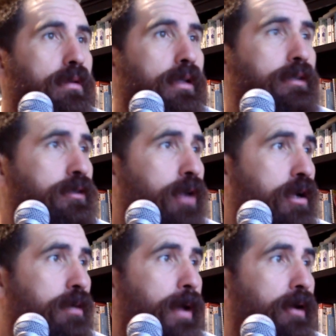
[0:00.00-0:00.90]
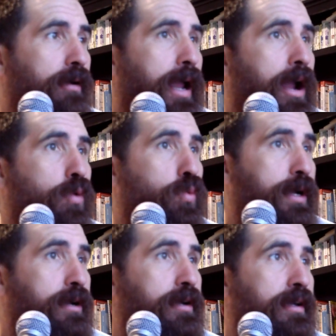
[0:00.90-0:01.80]
Let's talk about how
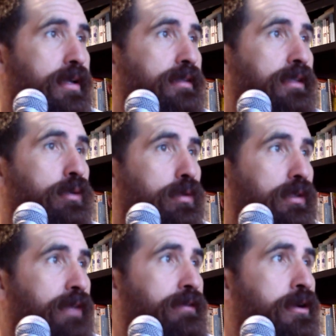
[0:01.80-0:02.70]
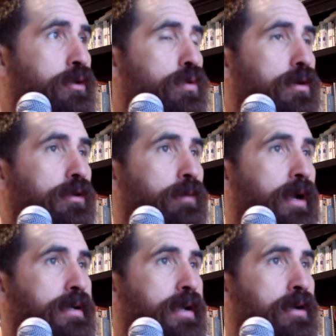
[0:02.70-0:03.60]
weird it is that we're living in a world
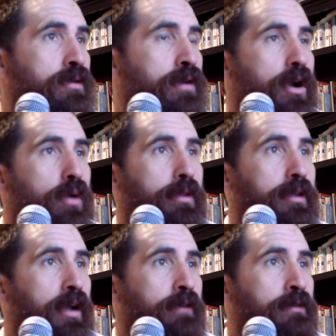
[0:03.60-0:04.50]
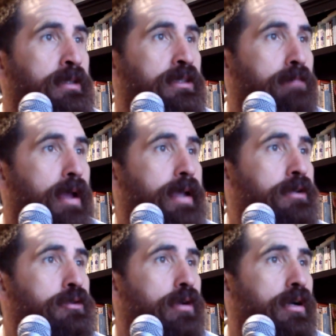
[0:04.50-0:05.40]
right now where the government's making
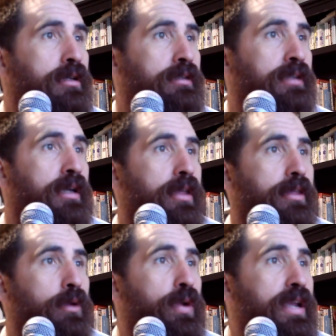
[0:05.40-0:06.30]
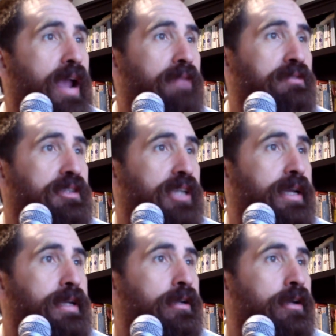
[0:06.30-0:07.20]
drugs that we have to
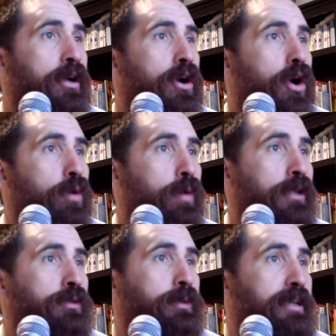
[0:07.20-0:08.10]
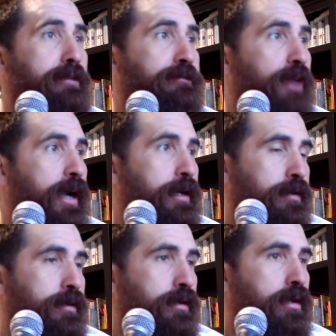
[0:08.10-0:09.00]
take or else we get fired.